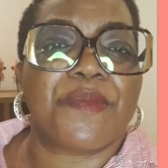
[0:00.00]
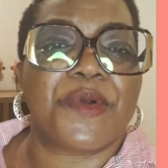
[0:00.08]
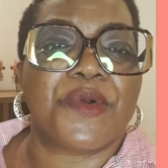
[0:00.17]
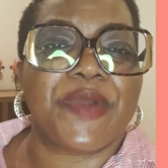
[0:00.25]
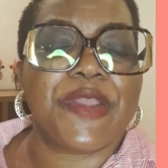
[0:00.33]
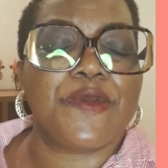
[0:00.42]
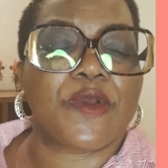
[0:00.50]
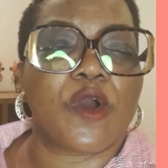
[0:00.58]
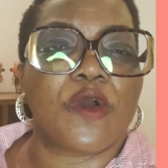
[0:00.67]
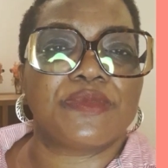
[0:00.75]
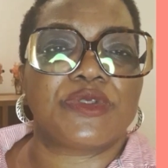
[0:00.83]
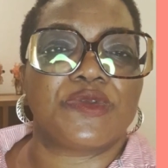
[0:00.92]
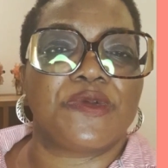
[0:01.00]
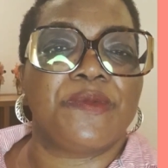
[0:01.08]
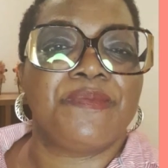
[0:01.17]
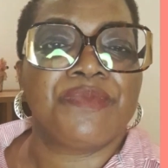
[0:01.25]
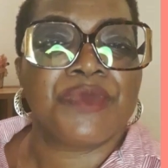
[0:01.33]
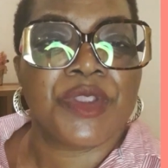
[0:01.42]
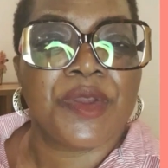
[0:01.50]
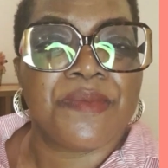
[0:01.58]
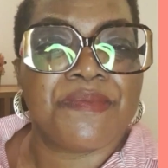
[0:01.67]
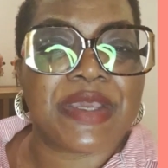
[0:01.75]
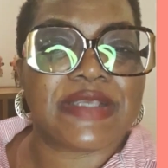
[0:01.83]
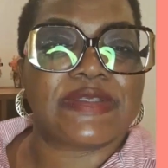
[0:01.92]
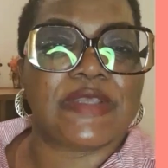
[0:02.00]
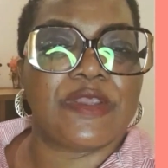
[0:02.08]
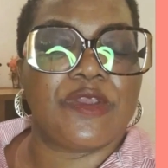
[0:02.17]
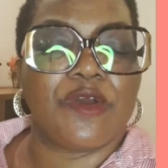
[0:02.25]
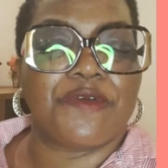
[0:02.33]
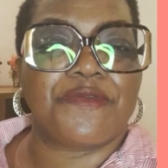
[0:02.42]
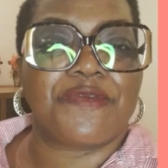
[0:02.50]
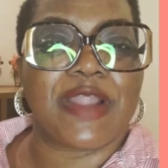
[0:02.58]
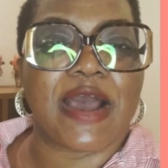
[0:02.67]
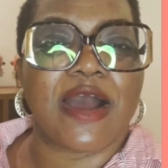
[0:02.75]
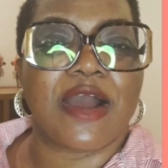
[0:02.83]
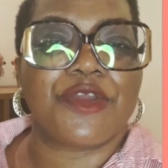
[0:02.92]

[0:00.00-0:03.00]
But when you come to mixing your flour,